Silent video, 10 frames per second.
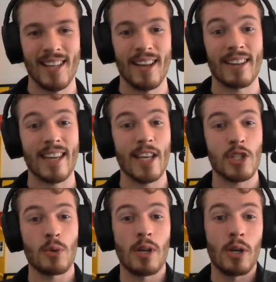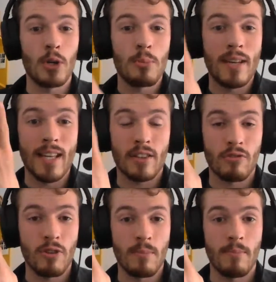Okay, to illuminate the
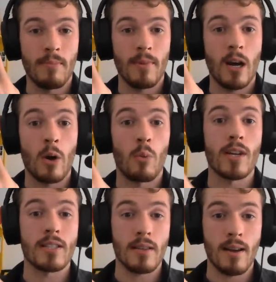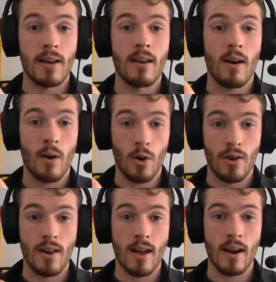room, we turn
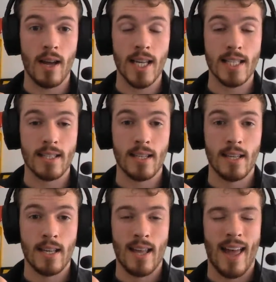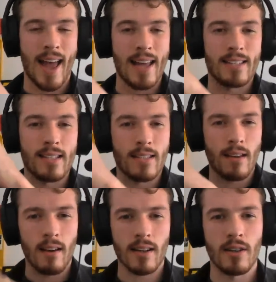on a light, and to
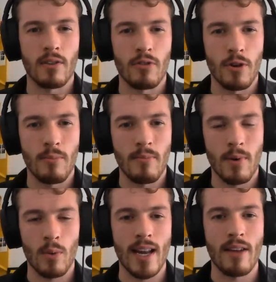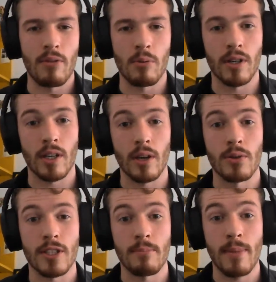darken a room when everyone goes
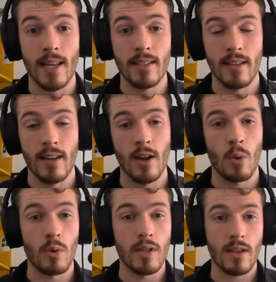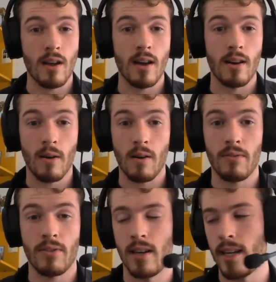to bed, we turn off
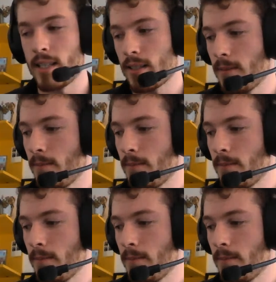the light.